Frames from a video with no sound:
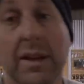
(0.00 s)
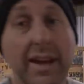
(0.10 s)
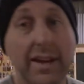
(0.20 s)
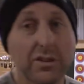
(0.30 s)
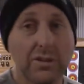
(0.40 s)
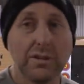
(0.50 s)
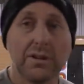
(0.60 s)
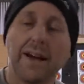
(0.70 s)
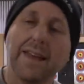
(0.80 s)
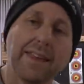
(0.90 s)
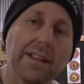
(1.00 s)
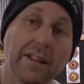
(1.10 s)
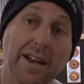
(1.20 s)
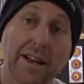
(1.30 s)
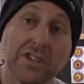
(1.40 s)
Indoor, I think
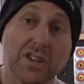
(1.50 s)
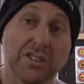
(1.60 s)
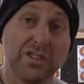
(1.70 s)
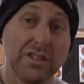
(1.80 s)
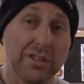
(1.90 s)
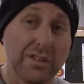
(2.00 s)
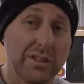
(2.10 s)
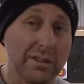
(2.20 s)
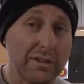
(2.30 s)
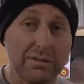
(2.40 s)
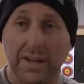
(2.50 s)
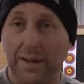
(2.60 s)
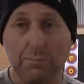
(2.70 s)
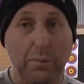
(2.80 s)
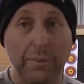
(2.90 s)
like I shot two
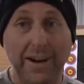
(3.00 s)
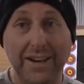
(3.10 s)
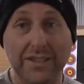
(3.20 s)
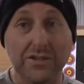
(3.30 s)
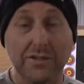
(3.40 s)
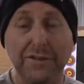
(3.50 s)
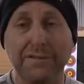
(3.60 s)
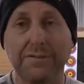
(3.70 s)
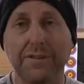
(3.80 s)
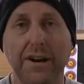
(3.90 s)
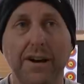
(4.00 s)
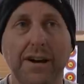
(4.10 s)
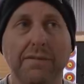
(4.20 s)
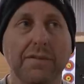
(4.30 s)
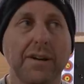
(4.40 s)
like bullparks,
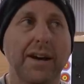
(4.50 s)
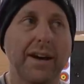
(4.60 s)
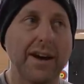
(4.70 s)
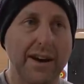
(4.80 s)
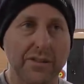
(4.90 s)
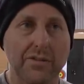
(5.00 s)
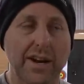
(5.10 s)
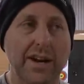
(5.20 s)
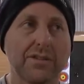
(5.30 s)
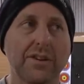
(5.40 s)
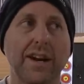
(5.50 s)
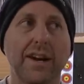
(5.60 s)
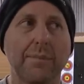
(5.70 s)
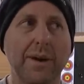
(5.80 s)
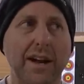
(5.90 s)
255 out of 300,
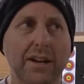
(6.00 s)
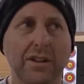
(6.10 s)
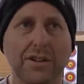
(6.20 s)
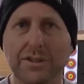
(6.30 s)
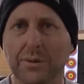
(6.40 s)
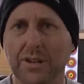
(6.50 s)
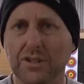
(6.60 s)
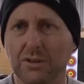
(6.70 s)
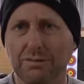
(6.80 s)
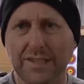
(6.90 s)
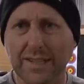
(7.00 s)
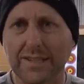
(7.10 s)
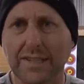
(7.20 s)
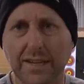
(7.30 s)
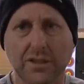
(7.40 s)
and about close to a
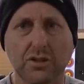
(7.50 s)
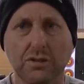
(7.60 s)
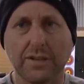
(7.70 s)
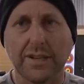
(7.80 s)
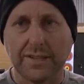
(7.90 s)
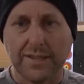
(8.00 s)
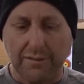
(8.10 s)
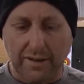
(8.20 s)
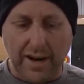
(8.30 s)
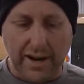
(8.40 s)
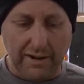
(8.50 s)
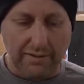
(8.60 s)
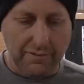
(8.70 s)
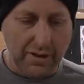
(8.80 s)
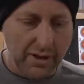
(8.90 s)
266, 267 out of